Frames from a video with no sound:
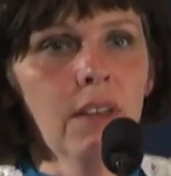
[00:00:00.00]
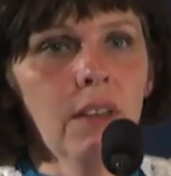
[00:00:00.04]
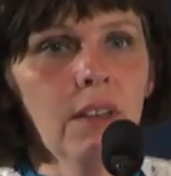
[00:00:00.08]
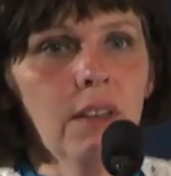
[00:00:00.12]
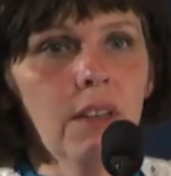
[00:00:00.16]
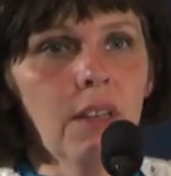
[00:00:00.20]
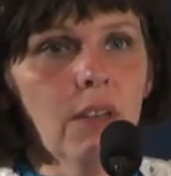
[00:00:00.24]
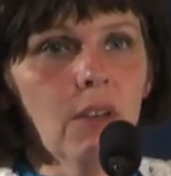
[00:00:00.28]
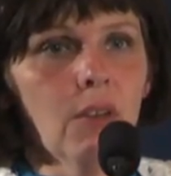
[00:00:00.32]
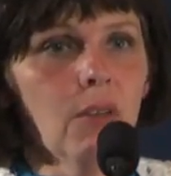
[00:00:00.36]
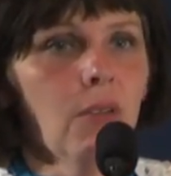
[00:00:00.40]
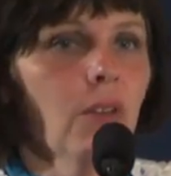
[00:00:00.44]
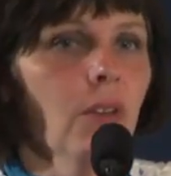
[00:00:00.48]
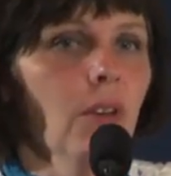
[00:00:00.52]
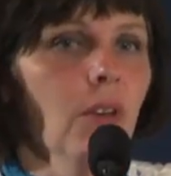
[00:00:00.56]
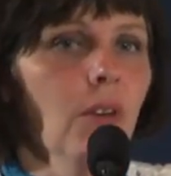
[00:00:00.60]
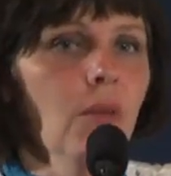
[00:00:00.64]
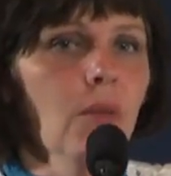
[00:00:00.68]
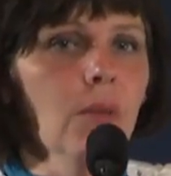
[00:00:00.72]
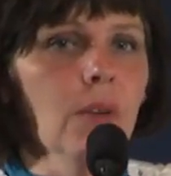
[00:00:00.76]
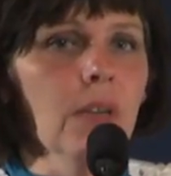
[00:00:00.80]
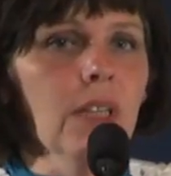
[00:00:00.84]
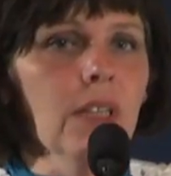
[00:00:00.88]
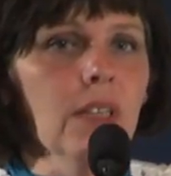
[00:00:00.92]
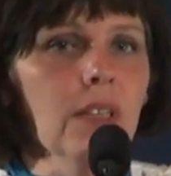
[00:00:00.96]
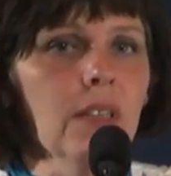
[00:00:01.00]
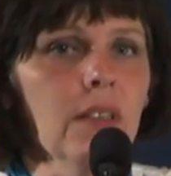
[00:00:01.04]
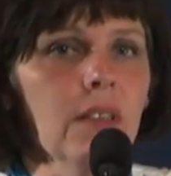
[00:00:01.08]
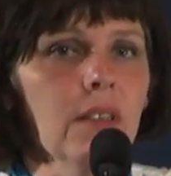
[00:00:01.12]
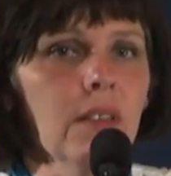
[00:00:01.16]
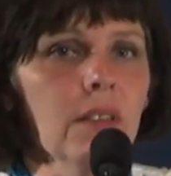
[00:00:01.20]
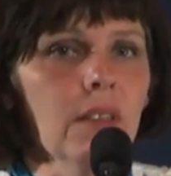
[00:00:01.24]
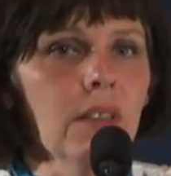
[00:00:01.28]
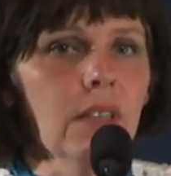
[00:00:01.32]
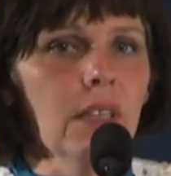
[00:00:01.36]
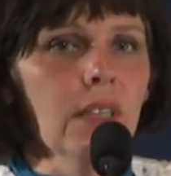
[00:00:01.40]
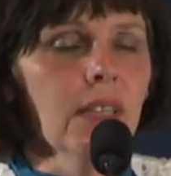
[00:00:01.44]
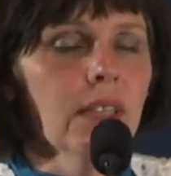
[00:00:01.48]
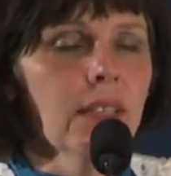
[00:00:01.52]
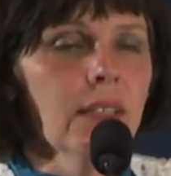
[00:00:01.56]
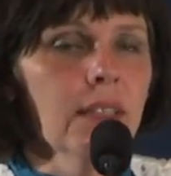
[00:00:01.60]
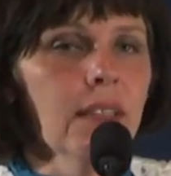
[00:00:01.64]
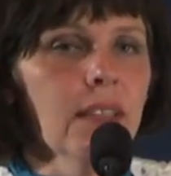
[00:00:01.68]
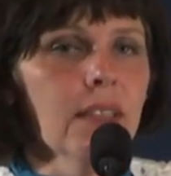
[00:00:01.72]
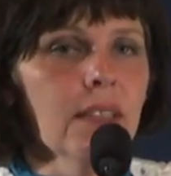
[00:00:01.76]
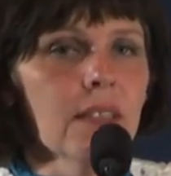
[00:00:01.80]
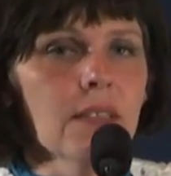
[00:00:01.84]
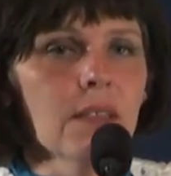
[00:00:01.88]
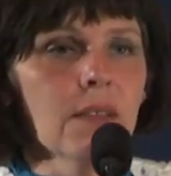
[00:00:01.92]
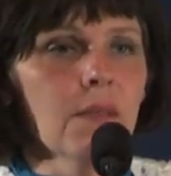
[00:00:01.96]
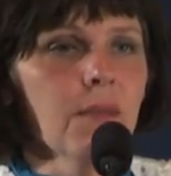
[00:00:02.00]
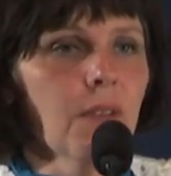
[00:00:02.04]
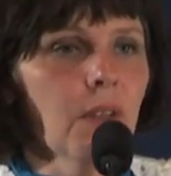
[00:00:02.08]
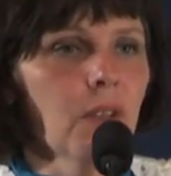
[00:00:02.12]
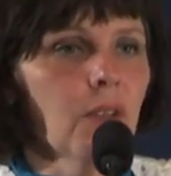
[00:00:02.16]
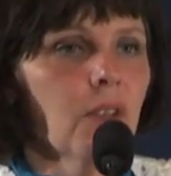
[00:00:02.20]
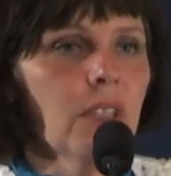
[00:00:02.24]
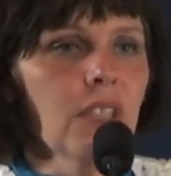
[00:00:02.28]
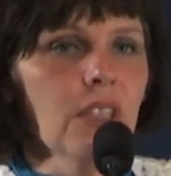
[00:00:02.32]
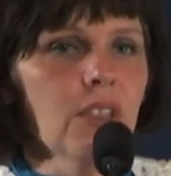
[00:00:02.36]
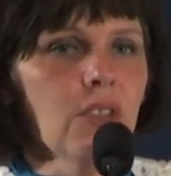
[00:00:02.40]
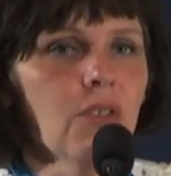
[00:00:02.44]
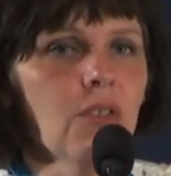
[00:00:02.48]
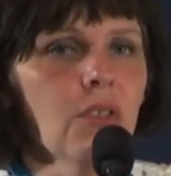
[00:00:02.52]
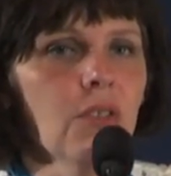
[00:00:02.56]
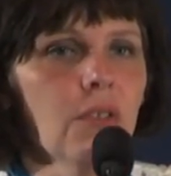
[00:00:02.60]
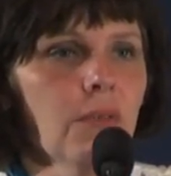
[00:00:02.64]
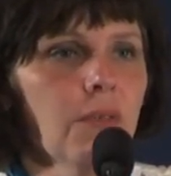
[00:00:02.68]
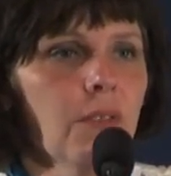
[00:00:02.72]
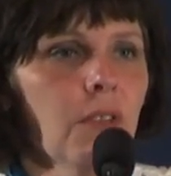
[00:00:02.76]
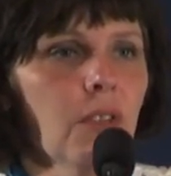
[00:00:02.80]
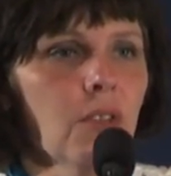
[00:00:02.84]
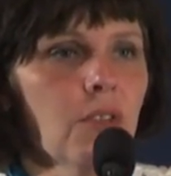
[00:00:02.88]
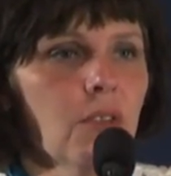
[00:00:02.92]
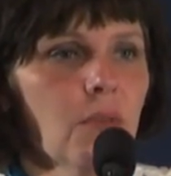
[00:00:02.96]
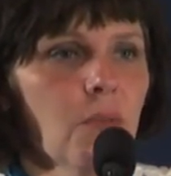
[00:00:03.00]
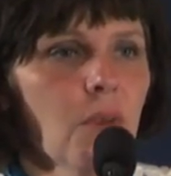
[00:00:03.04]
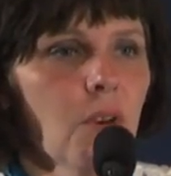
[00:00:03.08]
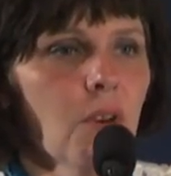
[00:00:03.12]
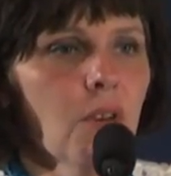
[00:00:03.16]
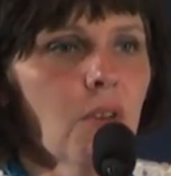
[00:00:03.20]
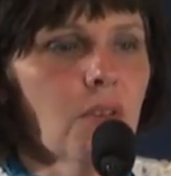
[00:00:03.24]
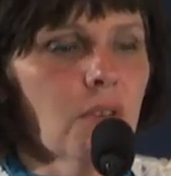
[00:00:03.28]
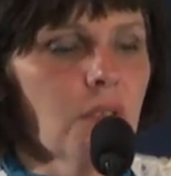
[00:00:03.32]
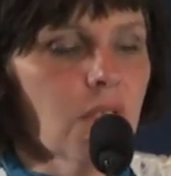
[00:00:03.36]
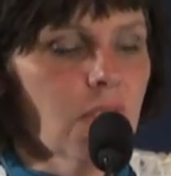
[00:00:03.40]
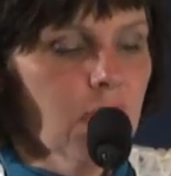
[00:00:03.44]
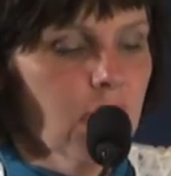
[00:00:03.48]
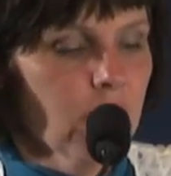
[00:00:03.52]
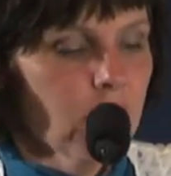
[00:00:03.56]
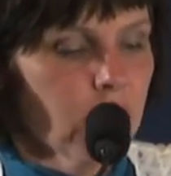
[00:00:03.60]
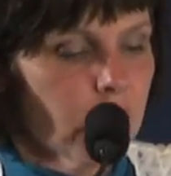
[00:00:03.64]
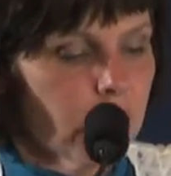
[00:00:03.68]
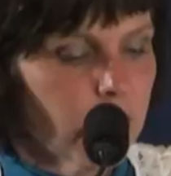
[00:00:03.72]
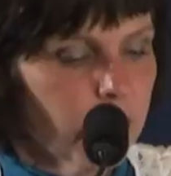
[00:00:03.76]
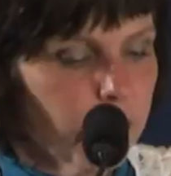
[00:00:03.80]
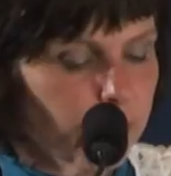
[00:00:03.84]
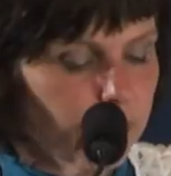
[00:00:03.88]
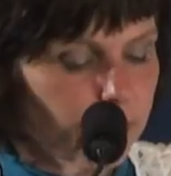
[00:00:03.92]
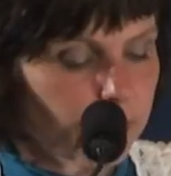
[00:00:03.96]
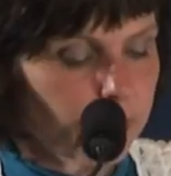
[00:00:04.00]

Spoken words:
They don't know it, yet it is the foundation of our democracies.